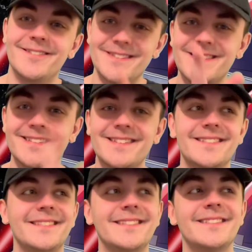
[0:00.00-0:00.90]
was
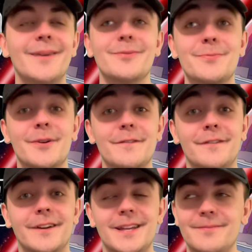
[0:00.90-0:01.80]
pretty
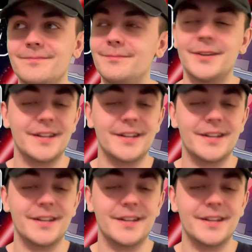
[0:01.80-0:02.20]
funny. But